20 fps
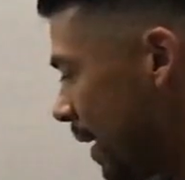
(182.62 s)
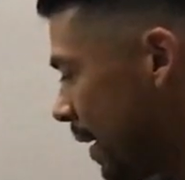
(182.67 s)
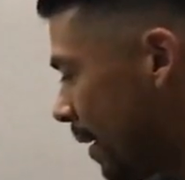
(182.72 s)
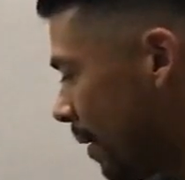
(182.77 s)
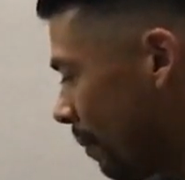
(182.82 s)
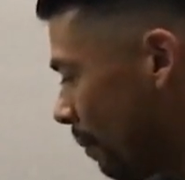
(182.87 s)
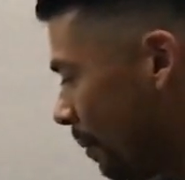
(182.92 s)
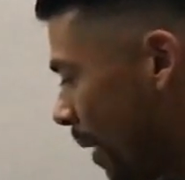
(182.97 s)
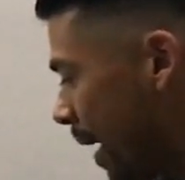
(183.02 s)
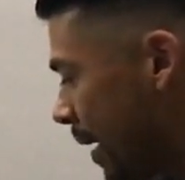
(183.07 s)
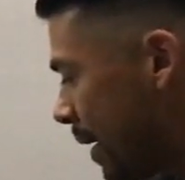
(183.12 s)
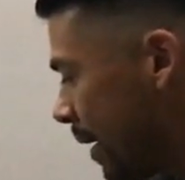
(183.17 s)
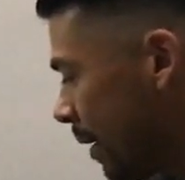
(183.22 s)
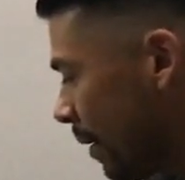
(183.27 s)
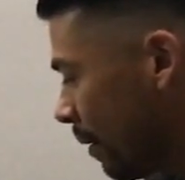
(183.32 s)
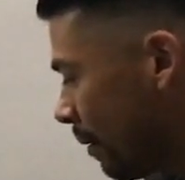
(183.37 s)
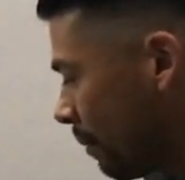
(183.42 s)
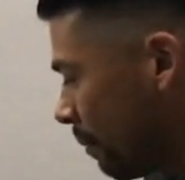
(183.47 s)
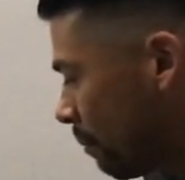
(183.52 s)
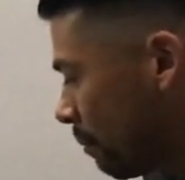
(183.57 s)
hit it right
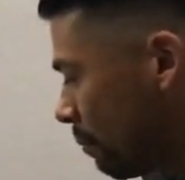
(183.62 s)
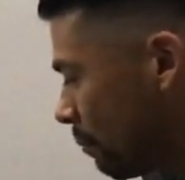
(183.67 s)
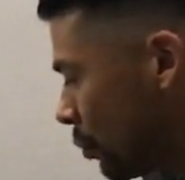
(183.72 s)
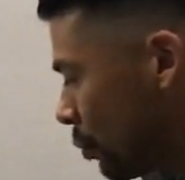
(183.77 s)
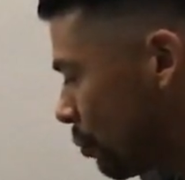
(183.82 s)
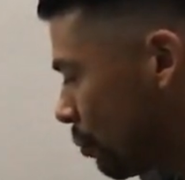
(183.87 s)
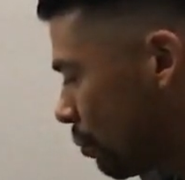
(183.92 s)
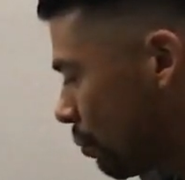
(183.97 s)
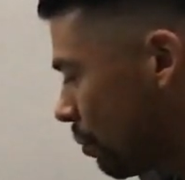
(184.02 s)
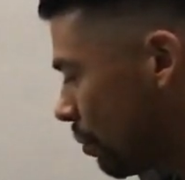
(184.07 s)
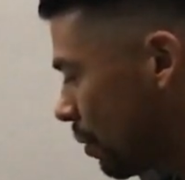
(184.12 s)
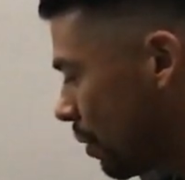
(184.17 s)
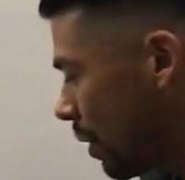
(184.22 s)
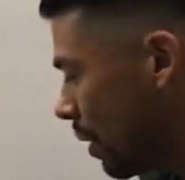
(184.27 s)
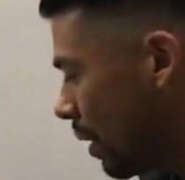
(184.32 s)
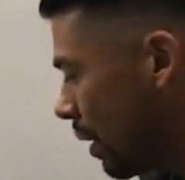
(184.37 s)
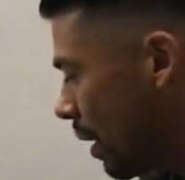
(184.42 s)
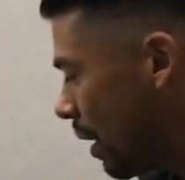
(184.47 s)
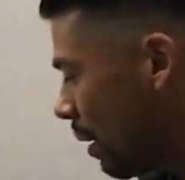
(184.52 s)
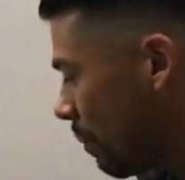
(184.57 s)
here.
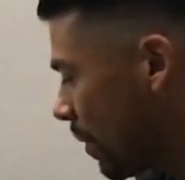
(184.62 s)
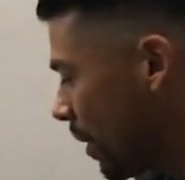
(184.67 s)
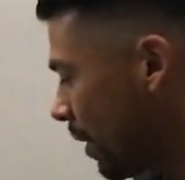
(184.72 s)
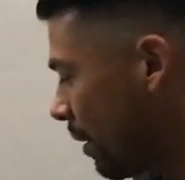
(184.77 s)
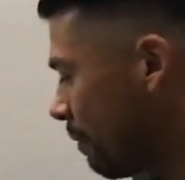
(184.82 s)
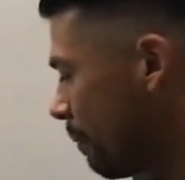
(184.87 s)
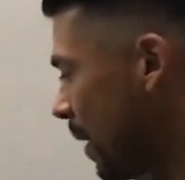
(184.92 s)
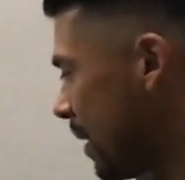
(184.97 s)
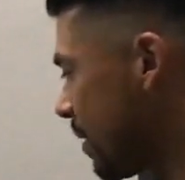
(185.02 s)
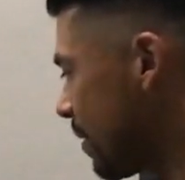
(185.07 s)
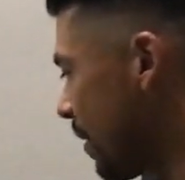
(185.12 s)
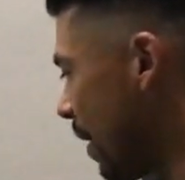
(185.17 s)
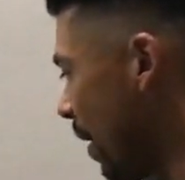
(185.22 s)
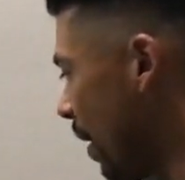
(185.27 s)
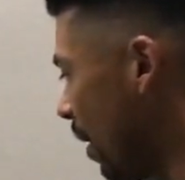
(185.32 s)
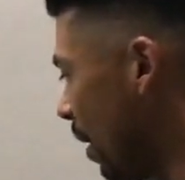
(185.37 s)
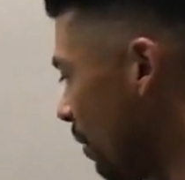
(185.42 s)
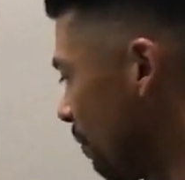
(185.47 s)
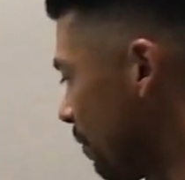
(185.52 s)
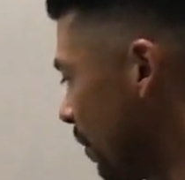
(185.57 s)
I'm going to give
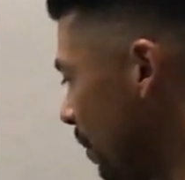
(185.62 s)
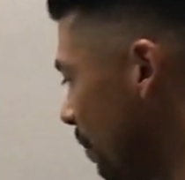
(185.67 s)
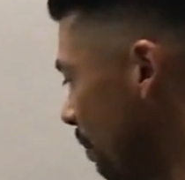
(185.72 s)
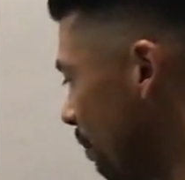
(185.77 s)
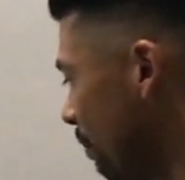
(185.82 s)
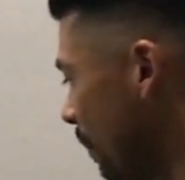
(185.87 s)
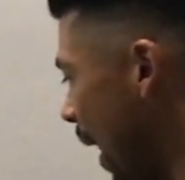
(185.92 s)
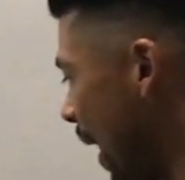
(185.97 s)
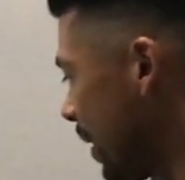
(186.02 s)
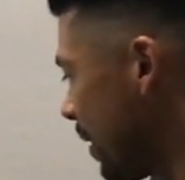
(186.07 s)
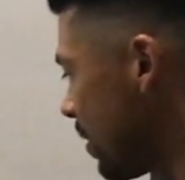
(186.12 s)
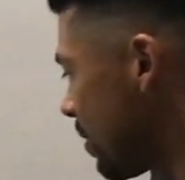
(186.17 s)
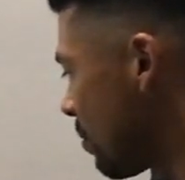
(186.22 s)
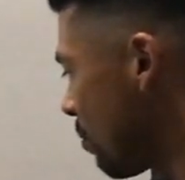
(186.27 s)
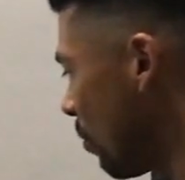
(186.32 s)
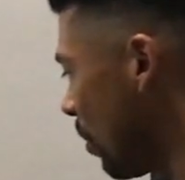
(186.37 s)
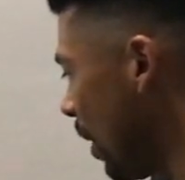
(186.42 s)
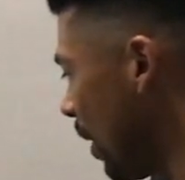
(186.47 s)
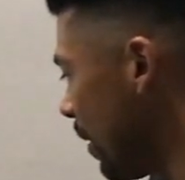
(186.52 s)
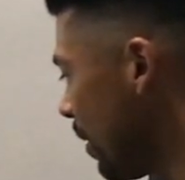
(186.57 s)
myself
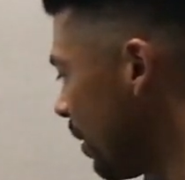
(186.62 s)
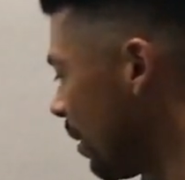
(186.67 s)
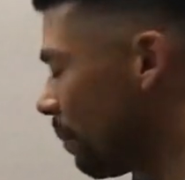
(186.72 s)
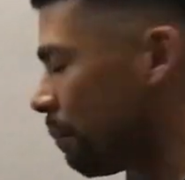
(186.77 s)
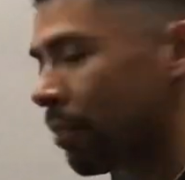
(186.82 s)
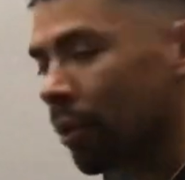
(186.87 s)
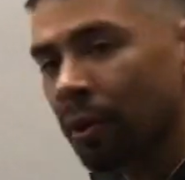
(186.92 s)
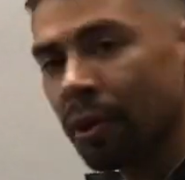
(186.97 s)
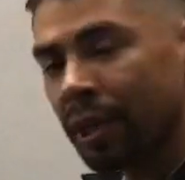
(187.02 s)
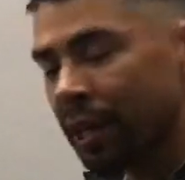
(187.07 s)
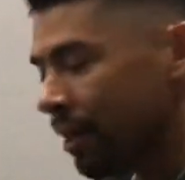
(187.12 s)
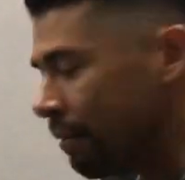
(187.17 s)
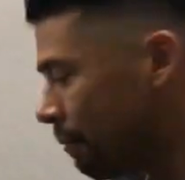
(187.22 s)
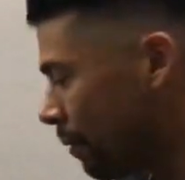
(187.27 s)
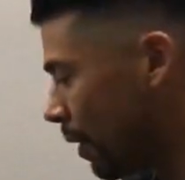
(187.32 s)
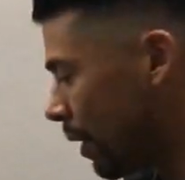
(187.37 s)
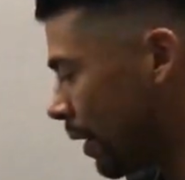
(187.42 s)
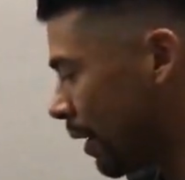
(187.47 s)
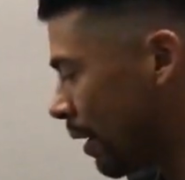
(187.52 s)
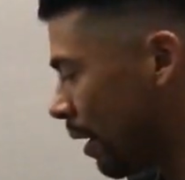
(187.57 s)
-1, a birdie
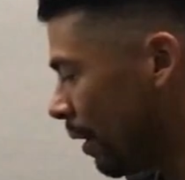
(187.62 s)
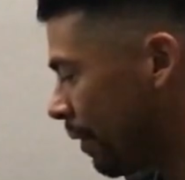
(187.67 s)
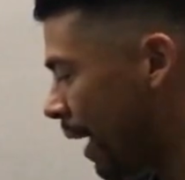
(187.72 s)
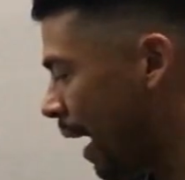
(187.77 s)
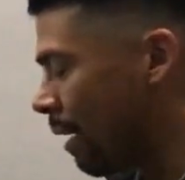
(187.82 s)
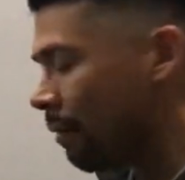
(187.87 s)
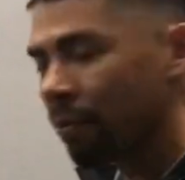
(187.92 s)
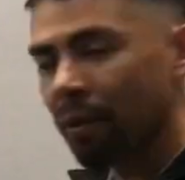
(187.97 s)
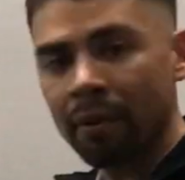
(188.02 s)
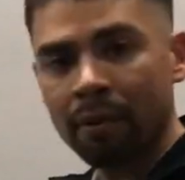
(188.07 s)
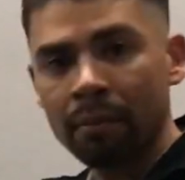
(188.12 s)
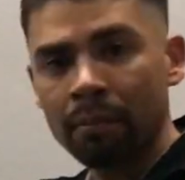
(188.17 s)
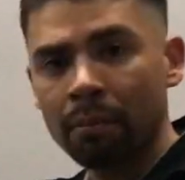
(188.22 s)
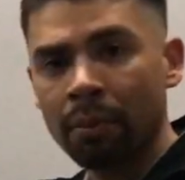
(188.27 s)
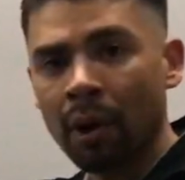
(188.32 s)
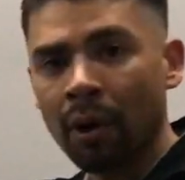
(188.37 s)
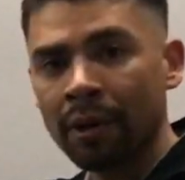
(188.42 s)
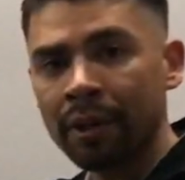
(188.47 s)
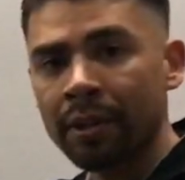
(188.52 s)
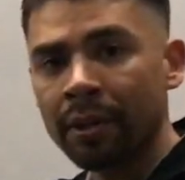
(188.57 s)
for hitting on that
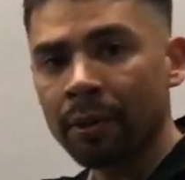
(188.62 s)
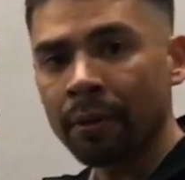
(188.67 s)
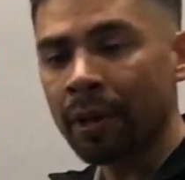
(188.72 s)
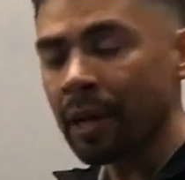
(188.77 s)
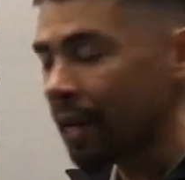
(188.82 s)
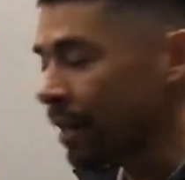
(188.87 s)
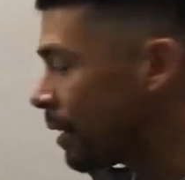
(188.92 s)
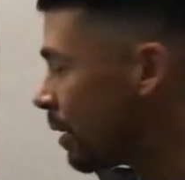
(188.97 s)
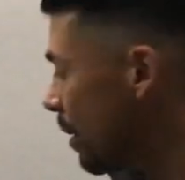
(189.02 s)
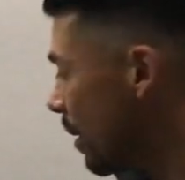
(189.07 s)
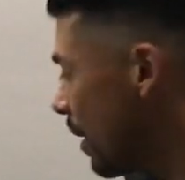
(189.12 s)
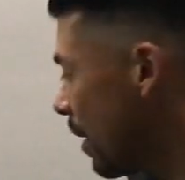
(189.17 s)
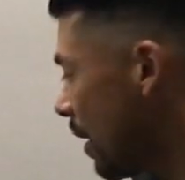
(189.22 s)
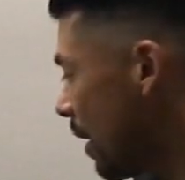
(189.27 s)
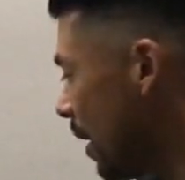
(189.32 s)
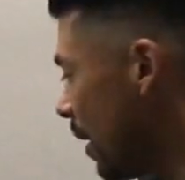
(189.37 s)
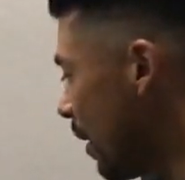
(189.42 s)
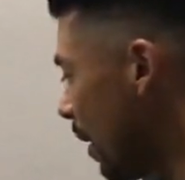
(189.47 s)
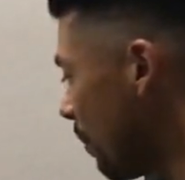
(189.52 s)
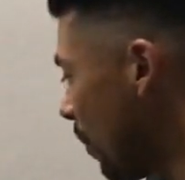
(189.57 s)
part of the green.
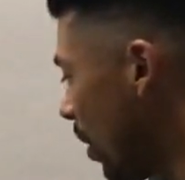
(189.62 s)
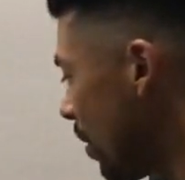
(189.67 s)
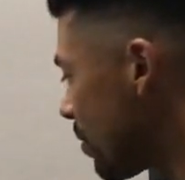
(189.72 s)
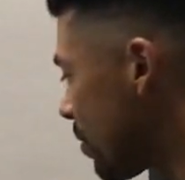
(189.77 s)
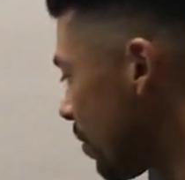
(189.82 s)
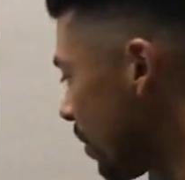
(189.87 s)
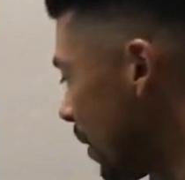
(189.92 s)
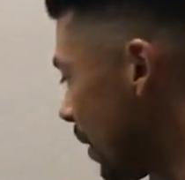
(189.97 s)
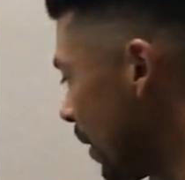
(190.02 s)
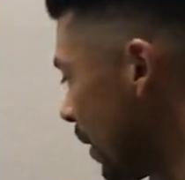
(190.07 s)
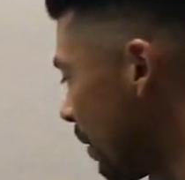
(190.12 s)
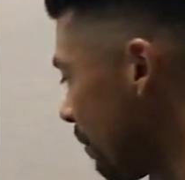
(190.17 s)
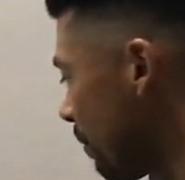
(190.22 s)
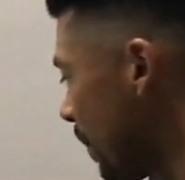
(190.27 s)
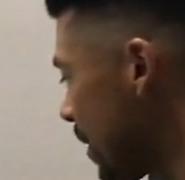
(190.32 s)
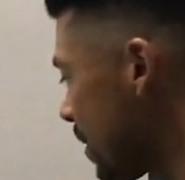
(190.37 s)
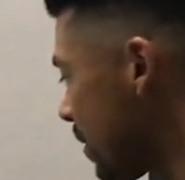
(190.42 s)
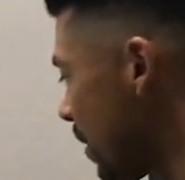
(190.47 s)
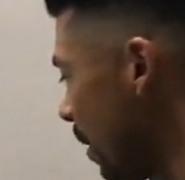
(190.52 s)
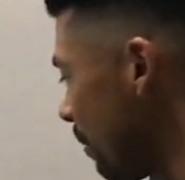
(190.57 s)
And I'm also going to give
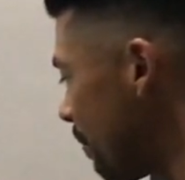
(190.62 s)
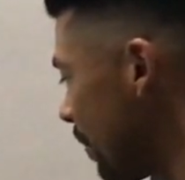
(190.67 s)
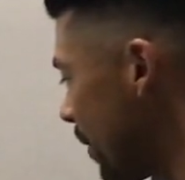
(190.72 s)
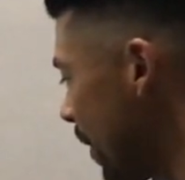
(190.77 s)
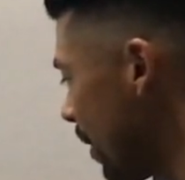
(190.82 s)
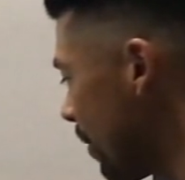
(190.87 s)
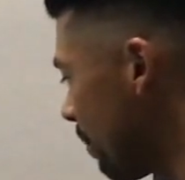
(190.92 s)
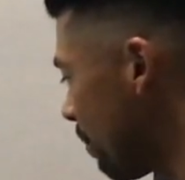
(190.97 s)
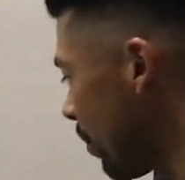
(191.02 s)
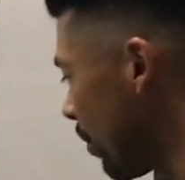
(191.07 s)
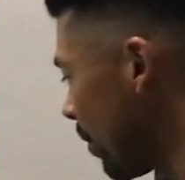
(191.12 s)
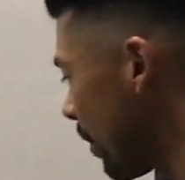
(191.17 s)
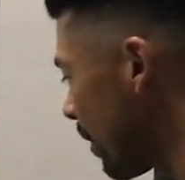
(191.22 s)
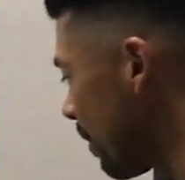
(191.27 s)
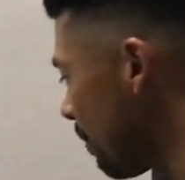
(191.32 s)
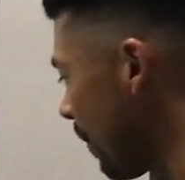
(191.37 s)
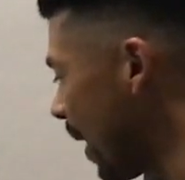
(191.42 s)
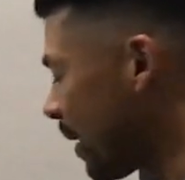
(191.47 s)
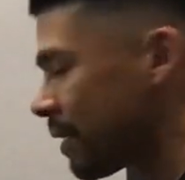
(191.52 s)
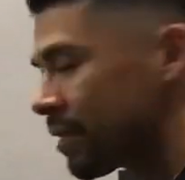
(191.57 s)
myself another
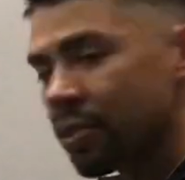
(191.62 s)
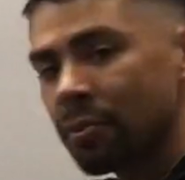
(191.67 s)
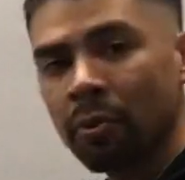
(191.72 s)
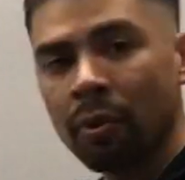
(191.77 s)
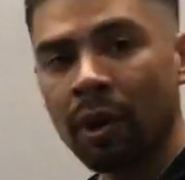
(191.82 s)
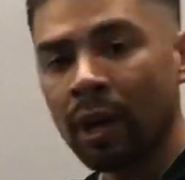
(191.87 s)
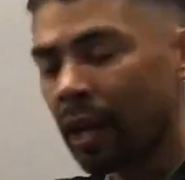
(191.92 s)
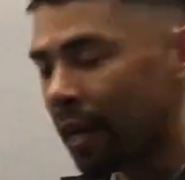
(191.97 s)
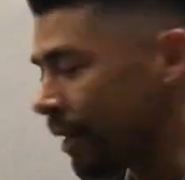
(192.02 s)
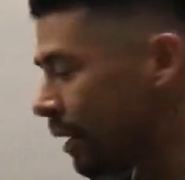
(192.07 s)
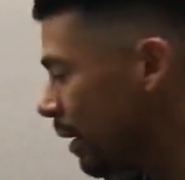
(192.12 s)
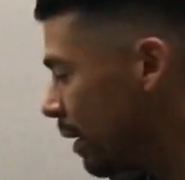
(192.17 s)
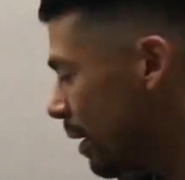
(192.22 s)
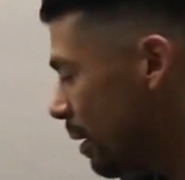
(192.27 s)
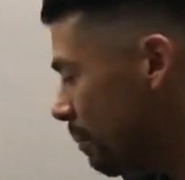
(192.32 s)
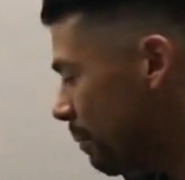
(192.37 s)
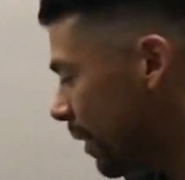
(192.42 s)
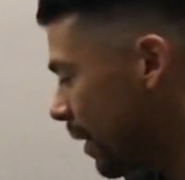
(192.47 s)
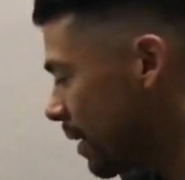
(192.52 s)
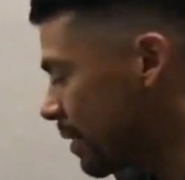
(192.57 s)
birdie, -1,
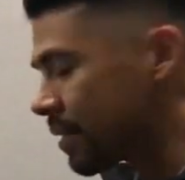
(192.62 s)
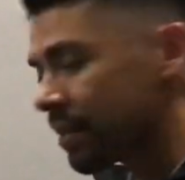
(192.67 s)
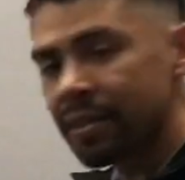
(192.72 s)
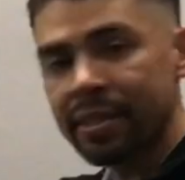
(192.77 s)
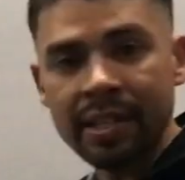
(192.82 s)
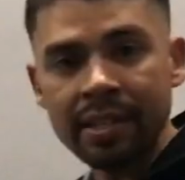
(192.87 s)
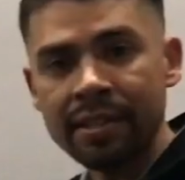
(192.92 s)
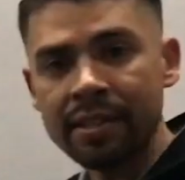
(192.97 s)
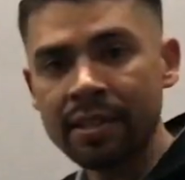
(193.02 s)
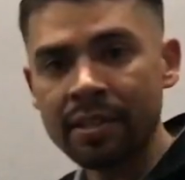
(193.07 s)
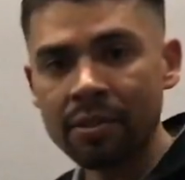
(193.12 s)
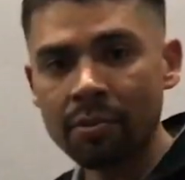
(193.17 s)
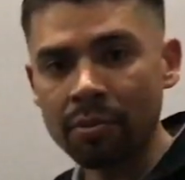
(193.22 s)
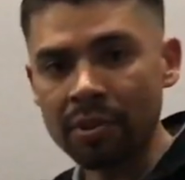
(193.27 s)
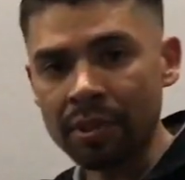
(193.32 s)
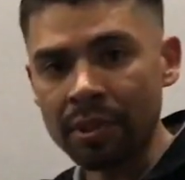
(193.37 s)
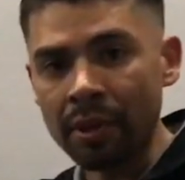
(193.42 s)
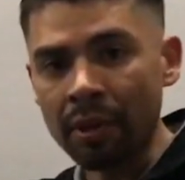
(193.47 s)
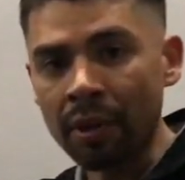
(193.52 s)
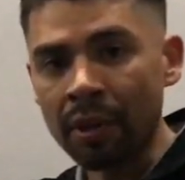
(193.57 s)
because the distance
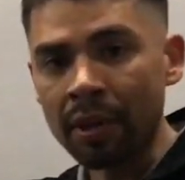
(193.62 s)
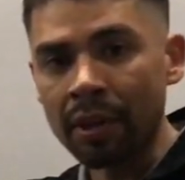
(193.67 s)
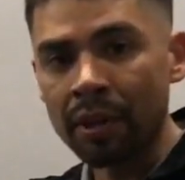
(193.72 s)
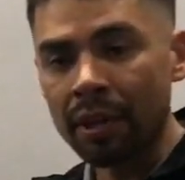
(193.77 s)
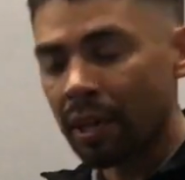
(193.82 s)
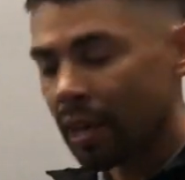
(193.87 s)
was good.